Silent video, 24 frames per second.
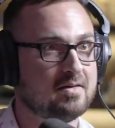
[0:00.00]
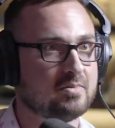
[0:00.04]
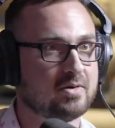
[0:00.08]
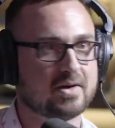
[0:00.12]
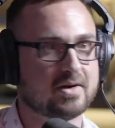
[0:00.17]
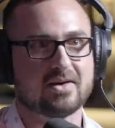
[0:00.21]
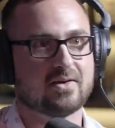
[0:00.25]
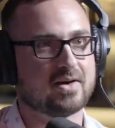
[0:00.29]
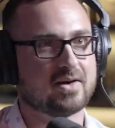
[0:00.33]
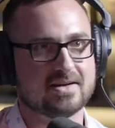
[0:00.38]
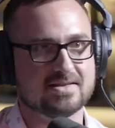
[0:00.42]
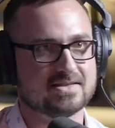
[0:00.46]

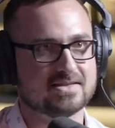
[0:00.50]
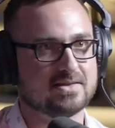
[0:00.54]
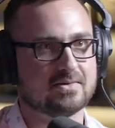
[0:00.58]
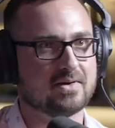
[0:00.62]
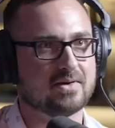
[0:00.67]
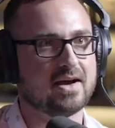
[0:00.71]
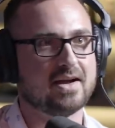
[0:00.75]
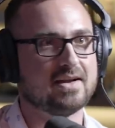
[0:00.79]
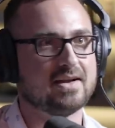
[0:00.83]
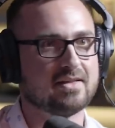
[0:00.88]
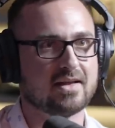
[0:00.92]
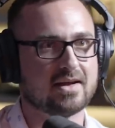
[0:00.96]
Pretty crazy,
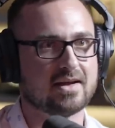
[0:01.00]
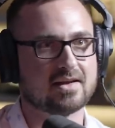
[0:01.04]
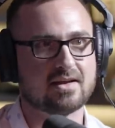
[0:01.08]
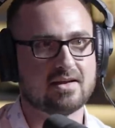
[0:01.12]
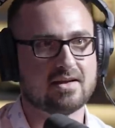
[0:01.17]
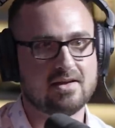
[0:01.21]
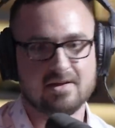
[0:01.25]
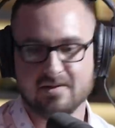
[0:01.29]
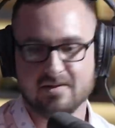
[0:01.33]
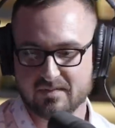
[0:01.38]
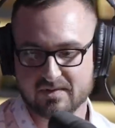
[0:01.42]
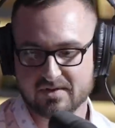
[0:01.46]
right?
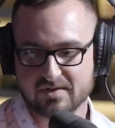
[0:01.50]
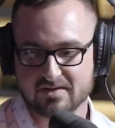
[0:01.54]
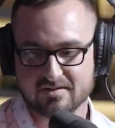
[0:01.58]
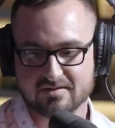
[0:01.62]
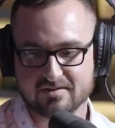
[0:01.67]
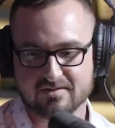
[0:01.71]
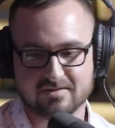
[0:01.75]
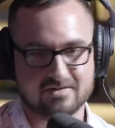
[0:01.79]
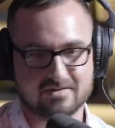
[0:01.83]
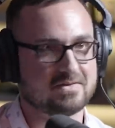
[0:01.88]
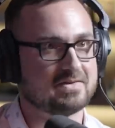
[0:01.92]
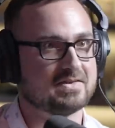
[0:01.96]
Like
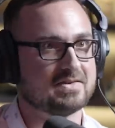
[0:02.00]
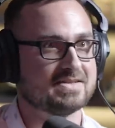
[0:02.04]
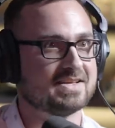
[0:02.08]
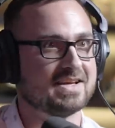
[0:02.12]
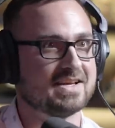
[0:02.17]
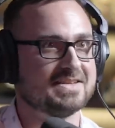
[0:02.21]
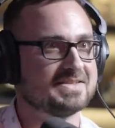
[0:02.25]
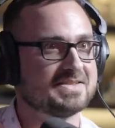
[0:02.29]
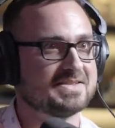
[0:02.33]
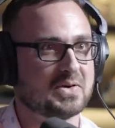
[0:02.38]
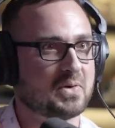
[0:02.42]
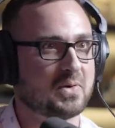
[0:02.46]

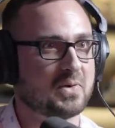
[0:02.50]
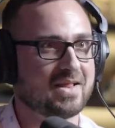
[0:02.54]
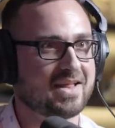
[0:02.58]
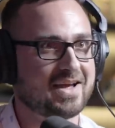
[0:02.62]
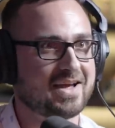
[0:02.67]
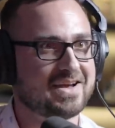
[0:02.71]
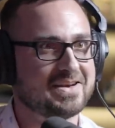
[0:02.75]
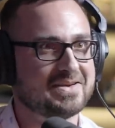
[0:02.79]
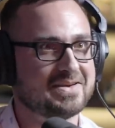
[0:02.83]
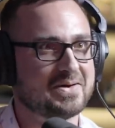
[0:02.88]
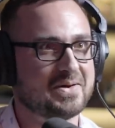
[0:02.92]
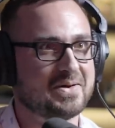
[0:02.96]
sentenced in
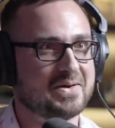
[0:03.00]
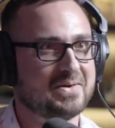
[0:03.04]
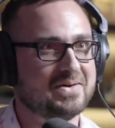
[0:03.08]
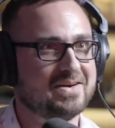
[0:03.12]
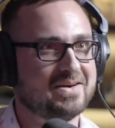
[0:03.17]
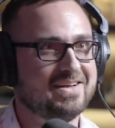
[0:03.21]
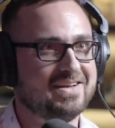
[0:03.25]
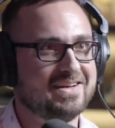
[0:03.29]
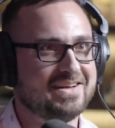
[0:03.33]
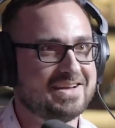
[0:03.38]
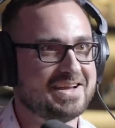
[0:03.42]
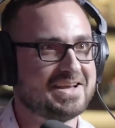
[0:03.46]

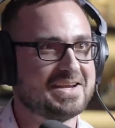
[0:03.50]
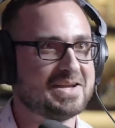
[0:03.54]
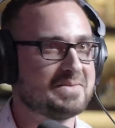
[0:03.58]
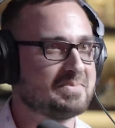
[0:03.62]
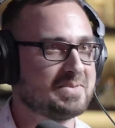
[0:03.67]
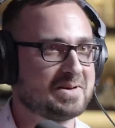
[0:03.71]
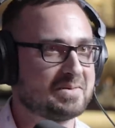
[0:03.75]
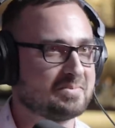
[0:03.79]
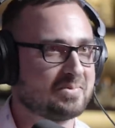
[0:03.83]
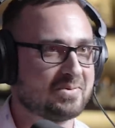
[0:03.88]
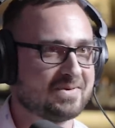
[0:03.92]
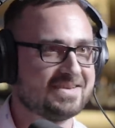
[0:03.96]
Orlando, you end
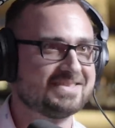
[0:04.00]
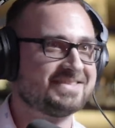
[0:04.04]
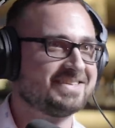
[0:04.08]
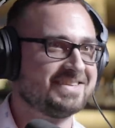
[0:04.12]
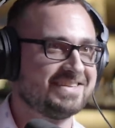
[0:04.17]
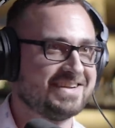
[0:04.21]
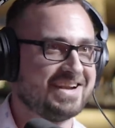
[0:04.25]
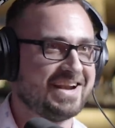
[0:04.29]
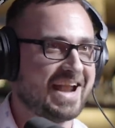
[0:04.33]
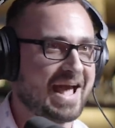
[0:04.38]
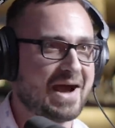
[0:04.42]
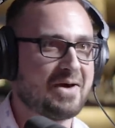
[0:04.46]
up in a
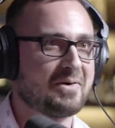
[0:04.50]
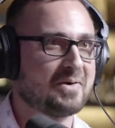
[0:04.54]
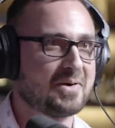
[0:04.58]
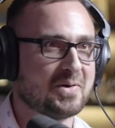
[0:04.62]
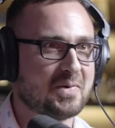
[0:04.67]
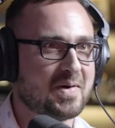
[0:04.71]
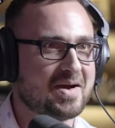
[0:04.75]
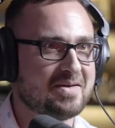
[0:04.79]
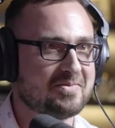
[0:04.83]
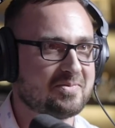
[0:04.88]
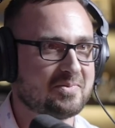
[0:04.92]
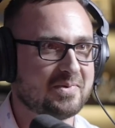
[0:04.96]
prison an
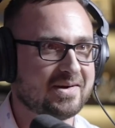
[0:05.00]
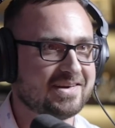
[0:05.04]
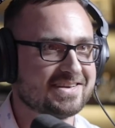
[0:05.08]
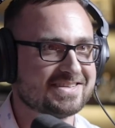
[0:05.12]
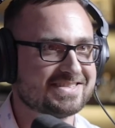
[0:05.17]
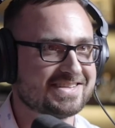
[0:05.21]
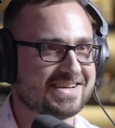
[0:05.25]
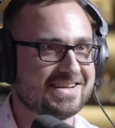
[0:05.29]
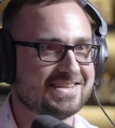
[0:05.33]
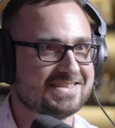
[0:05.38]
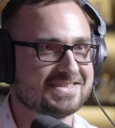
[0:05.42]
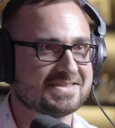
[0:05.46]
hour away from where
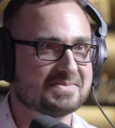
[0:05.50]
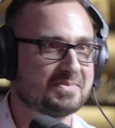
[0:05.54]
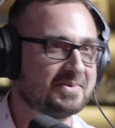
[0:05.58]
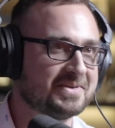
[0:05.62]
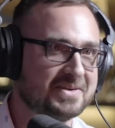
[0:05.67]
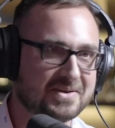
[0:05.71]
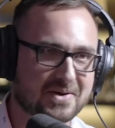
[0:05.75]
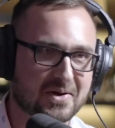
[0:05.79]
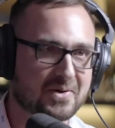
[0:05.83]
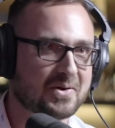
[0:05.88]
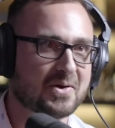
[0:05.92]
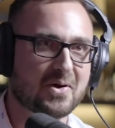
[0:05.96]
you're sentenced,
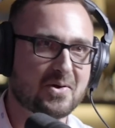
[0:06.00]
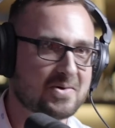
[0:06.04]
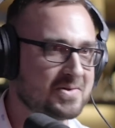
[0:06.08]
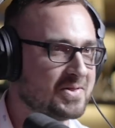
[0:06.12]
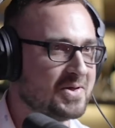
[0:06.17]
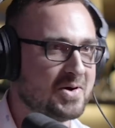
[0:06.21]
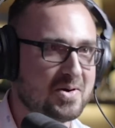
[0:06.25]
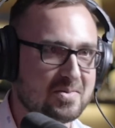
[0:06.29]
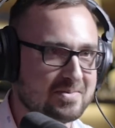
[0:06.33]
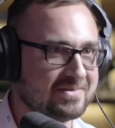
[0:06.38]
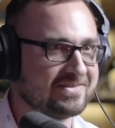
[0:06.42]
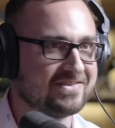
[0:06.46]
but you go to
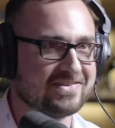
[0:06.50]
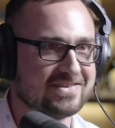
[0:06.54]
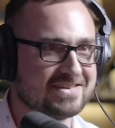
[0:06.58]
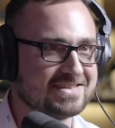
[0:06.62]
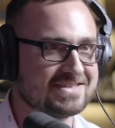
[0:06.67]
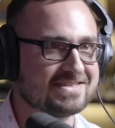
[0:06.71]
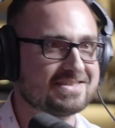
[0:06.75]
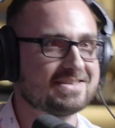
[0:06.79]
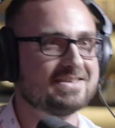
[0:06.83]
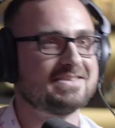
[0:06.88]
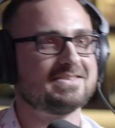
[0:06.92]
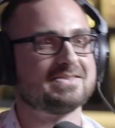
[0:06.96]
Oklahoma
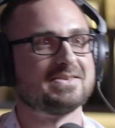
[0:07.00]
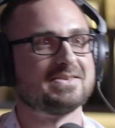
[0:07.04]
first.